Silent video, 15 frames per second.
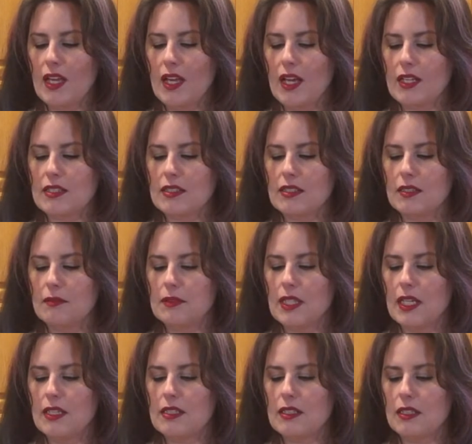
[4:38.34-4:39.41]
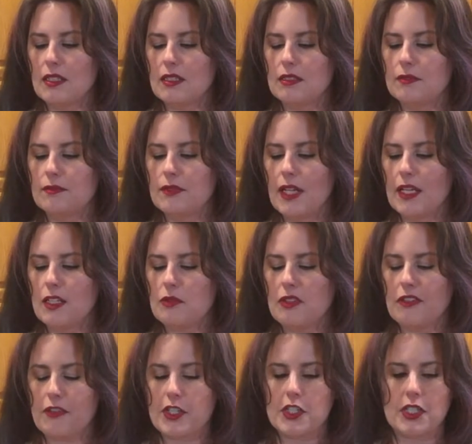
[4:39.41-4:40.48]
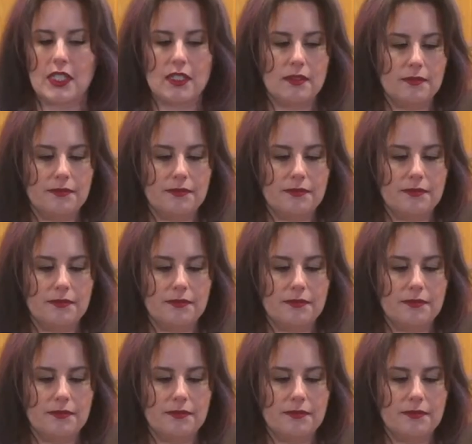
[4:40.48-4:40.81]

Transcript: Excellent, that is refreshing.